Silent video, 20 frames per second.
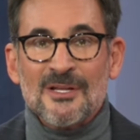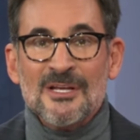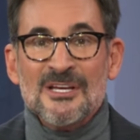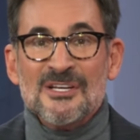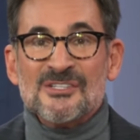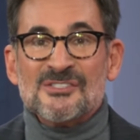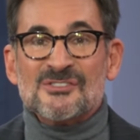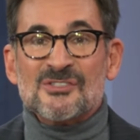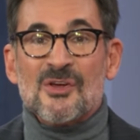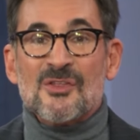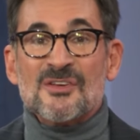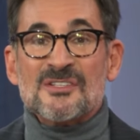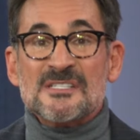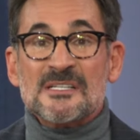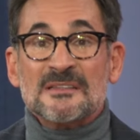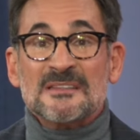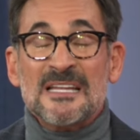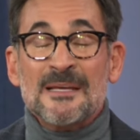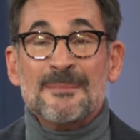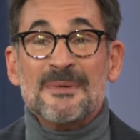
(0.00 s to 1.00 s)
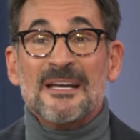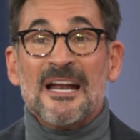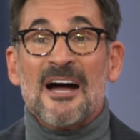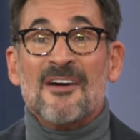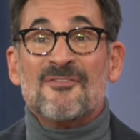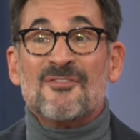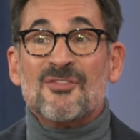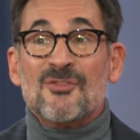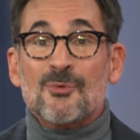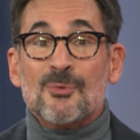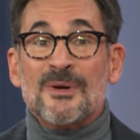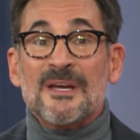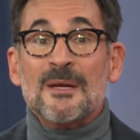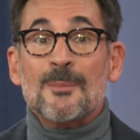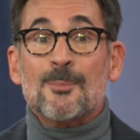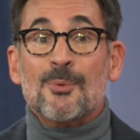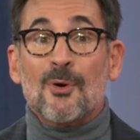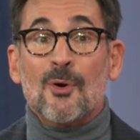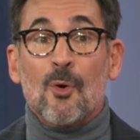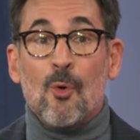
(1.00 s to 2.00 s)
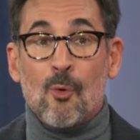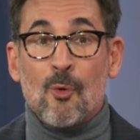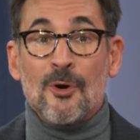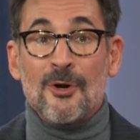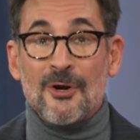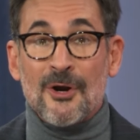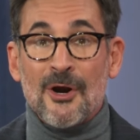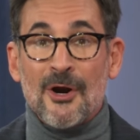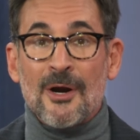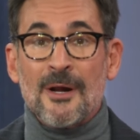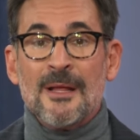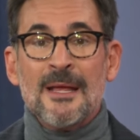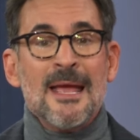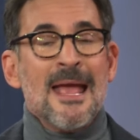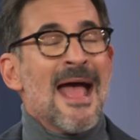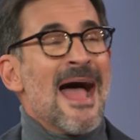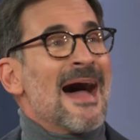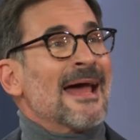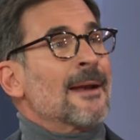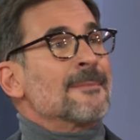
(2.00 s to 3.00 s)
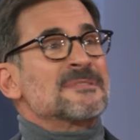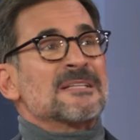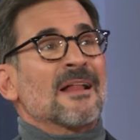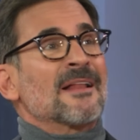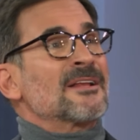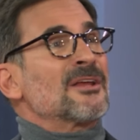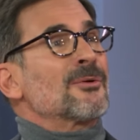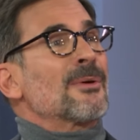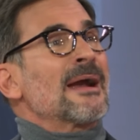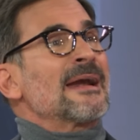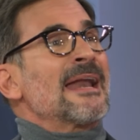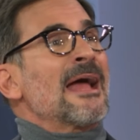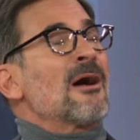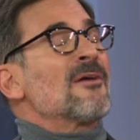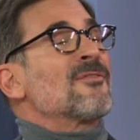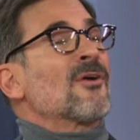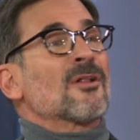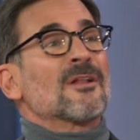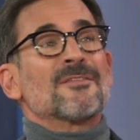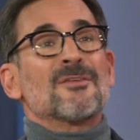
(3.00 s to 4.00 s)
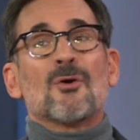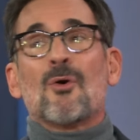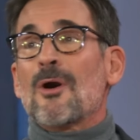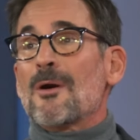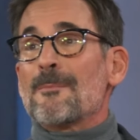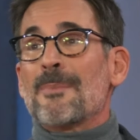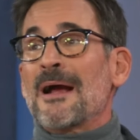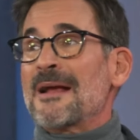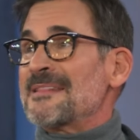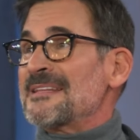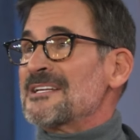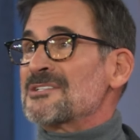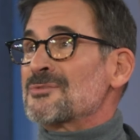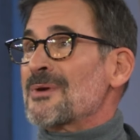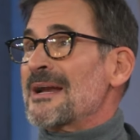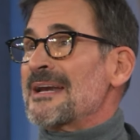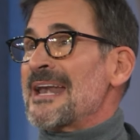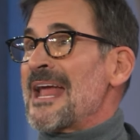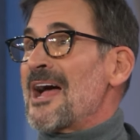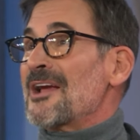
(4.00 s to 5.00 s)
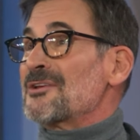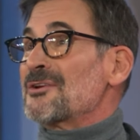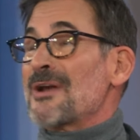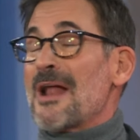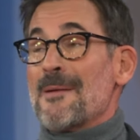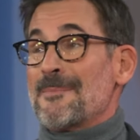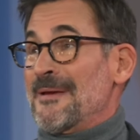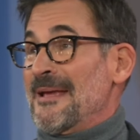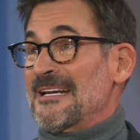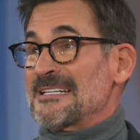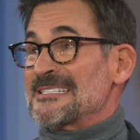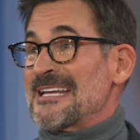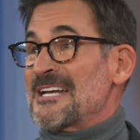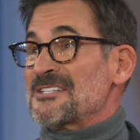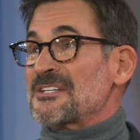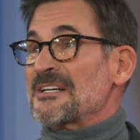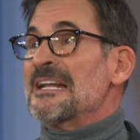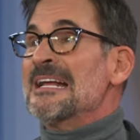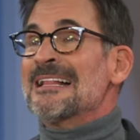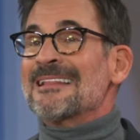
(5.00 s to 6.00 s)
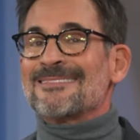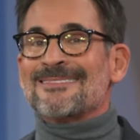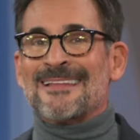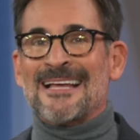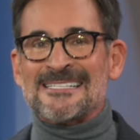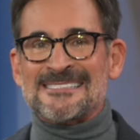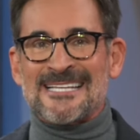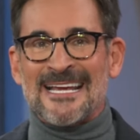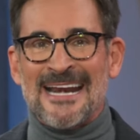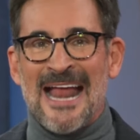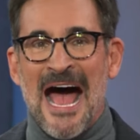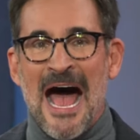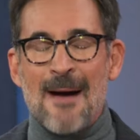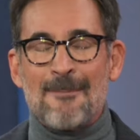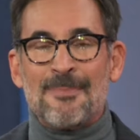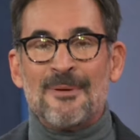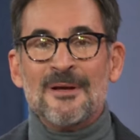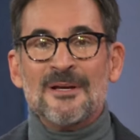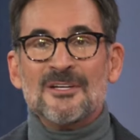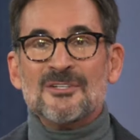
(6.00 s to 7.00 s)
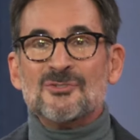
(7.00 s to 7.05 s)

Oh. So there's a limit of three per order. Only so many. And I'm telling you right now, if all of you aren't buying these right now, you're not paying attention. Listen up.